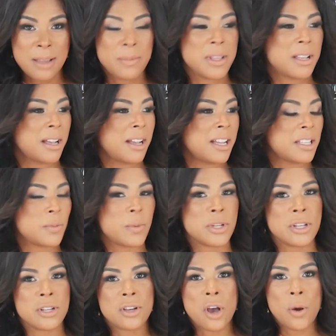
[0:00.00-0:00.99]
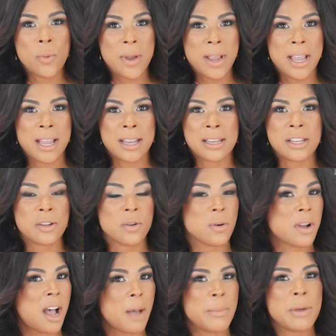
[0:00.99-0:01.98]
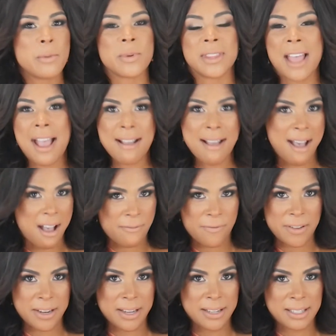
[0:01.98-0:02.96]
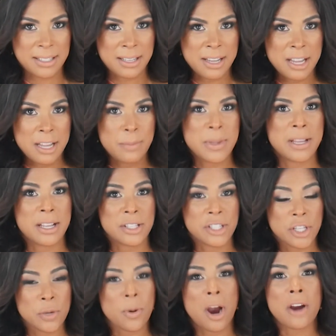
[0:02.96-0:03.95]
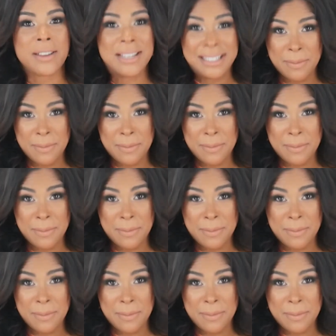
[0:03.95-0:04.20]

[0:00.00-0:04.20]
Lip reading: Because when you go in, you know, come in with that confidence, because you are a